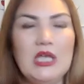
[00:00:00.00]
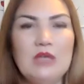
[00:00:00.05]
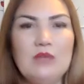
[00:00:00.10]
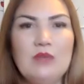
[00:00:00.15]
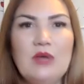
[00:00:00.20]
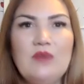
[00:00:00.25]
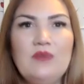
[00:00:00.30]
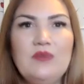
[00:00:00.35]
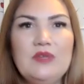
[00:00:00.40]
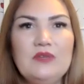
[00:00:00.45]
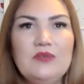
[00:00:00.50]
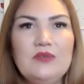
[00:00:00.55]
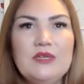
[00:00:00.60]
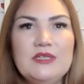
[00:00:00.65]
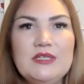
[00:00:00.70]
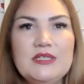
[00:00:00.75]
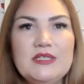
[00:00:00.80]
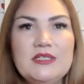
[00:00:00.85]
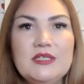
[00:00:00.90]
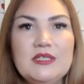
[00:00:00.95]
You might feel
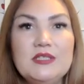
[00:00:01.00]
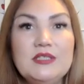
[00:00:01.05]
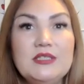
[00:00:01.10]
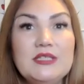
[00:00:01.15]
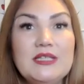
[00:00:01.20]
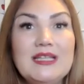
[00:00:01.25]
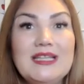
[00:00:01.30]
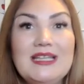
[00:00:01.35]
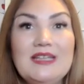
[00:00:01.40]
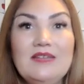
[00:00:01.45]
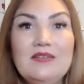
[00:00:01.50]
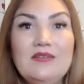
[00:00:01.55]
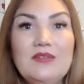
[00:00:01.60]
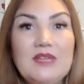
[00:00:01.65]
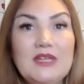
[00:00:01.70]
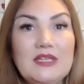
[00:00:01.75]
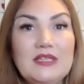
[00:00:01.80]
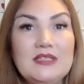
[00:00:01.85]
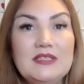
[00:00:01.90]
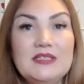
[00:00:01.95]
resistance to leave
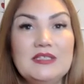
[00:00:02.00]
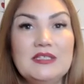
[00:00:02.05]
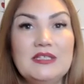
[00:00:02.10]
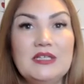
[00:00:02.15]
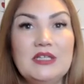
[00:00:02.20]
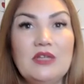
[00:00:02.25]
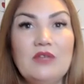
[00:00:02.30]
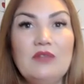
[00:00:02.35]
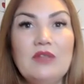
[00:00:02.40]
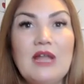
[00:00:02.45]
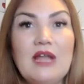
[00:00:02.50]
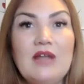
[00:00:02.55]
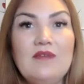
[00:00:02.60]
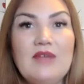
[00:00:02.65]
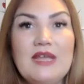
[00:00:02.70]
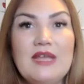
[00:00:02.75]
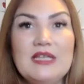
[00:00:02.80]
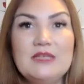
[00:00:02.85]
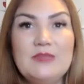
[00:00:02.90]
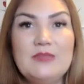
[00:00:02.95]
this, you know, life
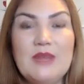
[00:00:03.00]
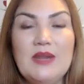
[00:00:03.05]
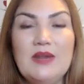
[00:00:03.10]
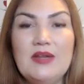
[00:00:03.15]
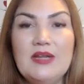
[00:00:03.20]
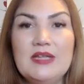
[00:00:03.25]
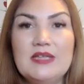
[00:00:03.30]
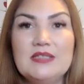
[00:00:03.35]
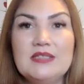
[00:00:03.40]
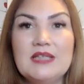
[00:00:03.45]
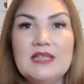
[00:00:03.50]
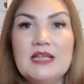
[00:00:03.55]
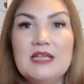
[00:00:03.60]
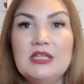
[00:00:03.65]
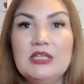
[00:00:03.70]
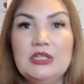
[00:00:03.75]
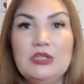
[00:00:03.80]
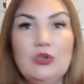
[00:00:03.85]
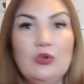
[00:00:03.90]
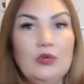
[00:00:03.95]
experience
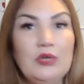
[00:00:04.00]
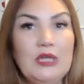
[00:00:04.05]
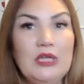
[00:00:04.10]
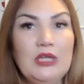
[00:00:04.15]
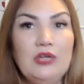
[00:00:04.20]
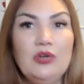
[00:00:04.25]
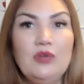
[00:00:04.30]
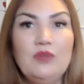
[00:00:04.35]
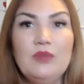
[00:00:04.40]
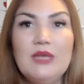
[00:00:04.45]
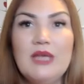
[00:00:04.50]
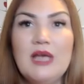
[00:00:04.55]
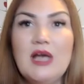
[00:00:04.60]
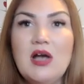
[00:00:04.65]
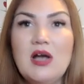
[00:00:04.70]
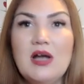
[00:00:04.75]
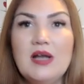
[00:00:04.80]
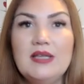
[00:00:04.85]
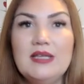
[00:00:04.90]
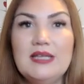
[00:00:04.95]
and your ego
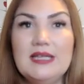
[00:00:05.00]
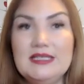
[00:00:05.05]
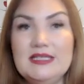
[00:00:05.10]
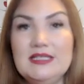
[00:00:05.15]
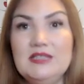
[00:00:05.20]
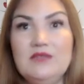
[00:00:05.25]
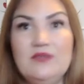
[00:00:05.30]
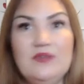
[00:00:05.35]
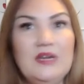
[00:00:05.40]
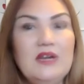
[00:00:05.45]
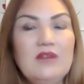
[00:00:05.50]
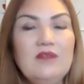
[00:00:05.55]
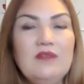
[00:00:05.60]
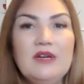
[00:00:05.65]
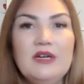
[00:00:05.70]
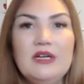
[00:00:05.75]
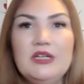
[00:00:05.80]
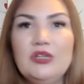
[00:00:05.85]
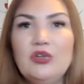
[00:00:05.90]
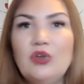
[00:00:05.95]
behind. It is very,
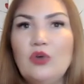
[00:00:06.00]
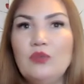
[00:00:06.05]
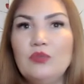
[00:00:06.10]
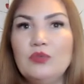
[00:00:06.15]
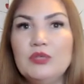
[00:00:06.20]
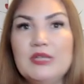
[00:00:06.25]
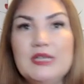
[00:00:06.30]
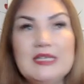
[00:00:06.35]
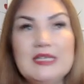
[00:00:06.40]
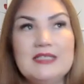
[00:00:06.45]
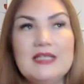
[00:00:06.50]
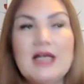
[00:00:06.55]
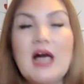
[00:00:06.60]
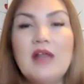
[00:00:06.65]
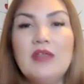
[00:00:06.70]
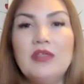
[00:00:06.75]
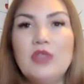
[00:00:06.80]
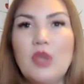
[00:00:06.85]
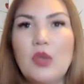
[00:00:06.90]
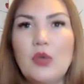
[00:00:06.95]
very normal. It's
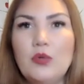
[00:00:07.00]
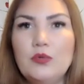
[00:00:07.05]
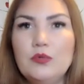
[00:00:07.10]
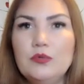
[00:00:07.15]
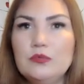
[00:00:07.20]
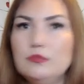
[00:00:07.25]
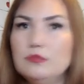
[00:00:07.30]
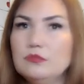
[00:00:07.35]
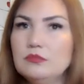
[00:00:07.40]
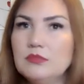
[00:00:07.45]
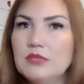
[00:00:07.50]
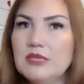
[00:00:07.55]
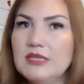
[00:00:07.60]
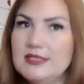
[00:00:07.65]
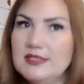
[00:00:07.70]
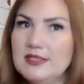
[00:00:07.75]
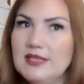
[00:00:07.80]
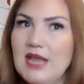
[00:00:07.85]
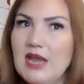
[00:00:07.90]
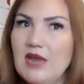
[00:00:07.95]
unknown.
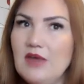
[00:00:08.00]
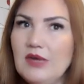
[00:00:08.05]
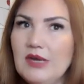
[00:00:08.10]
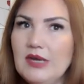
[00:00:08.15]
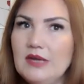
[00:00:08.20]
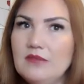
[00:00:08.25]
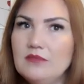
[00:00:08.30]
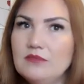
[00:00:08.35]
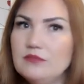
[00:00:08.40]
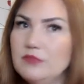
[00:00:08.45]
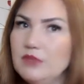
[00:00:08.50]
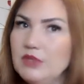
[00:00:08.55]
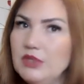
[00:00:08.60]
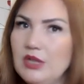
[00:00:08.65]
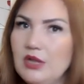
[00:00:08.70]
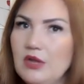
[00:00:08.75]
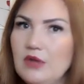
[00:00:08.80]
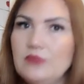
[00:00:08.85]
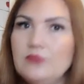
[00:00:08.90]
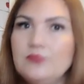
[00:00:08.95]
It's scary, you
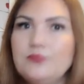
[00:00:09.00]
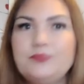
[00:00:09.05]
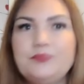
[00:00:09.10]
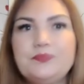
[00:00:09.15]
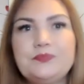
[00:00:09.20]
know.